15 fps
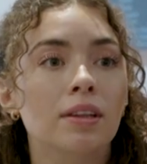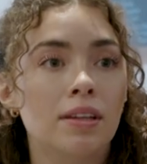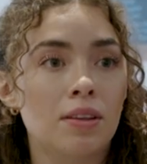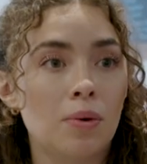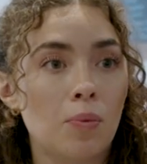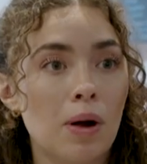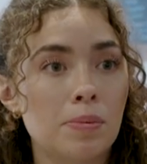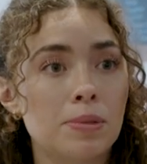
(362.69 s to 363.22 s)
than
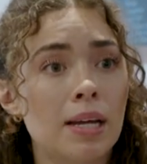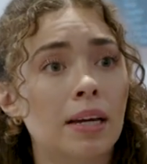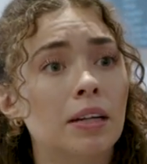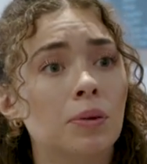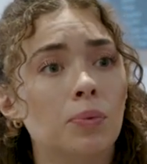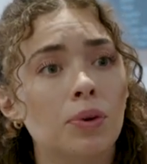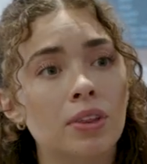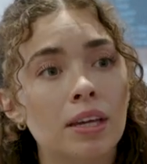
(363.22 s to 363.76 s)
the website
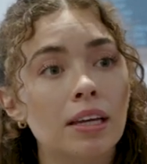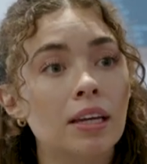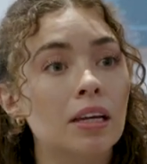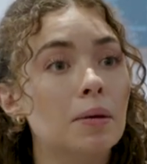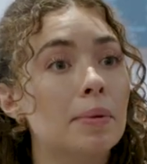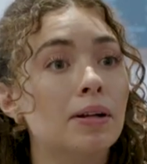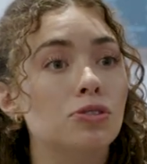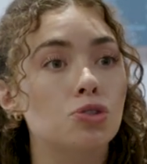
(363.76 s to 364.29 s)
and we're
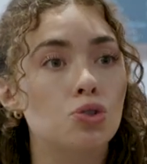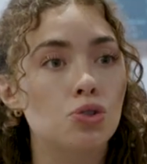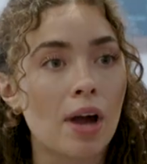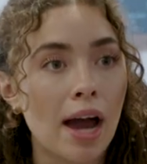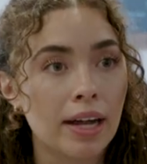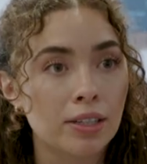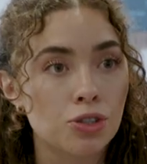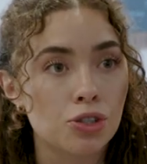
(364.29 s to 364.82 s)
thinking about
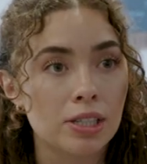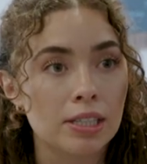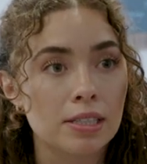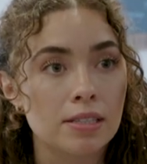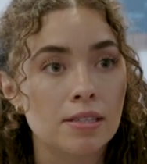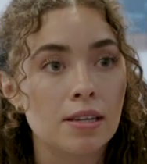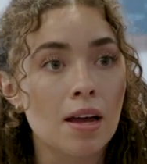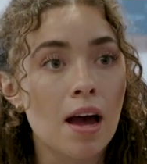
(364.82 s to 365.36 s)

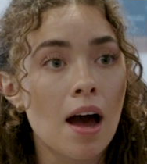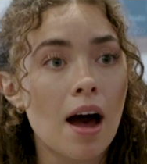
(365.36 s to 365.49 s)
strategies